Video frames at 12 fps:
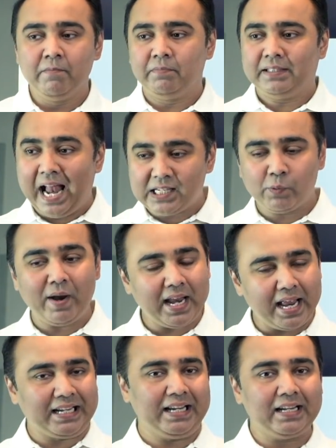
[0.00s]
That's when
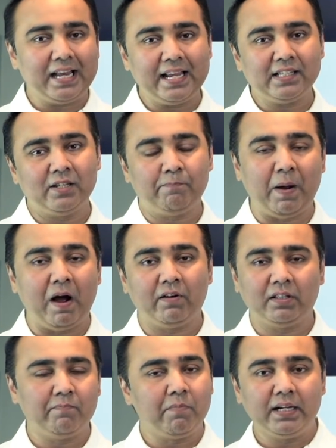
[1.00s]
I realized the power.
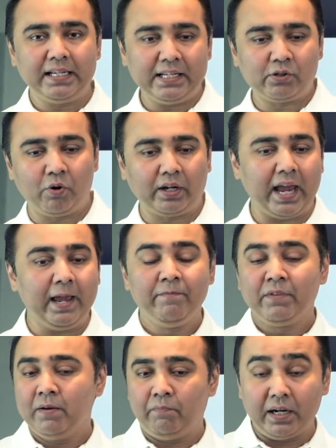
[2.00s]
The money is okay.
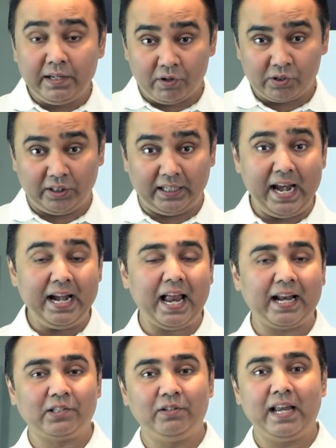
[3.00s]
Money was great
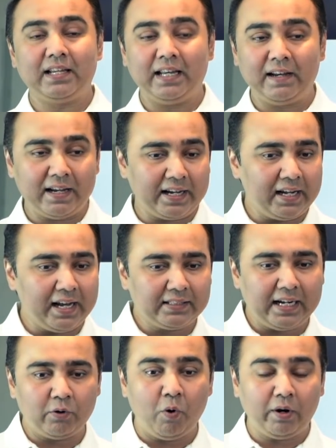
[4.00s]
actually. And then I realized
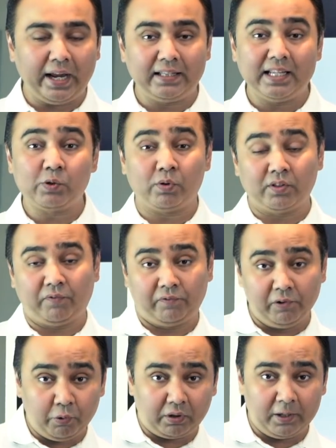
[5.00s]
that, okay, this was a
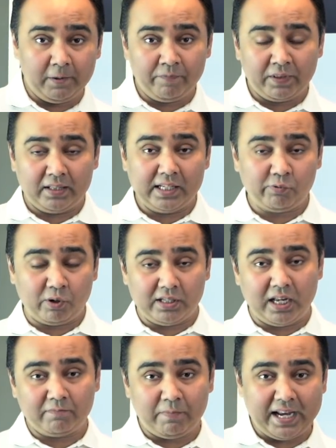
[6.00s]
fluke. This was
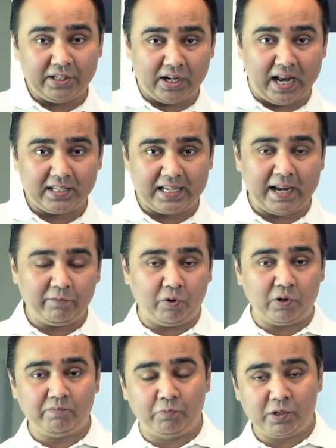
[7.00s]
luck by chance. Like
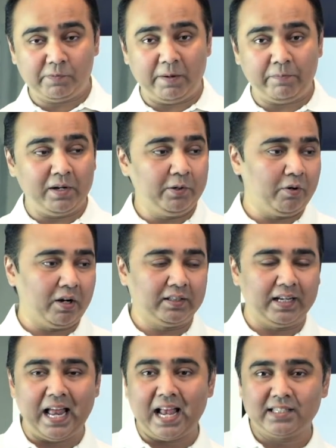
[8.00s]
what most people do on
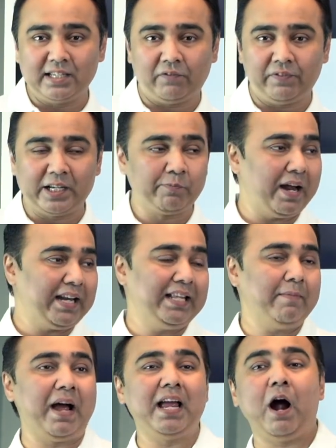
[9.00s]
the last day of expiry, they
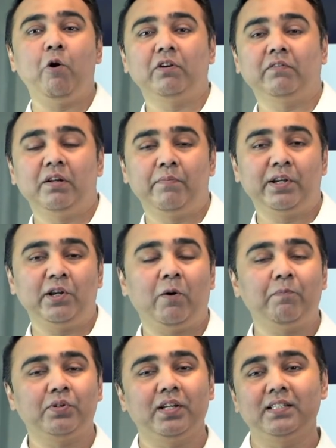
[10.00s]
buy out of the money
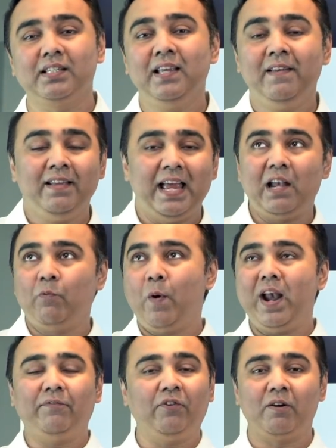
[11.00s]
options and
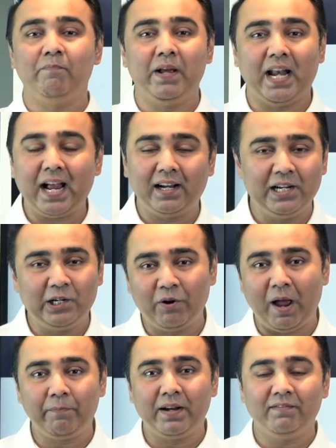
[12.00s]
wait for a miracle to
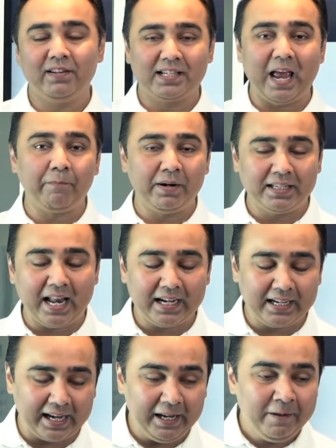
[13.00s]
happen, which happened
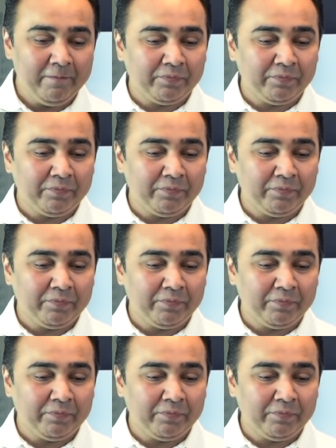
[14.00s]
that day.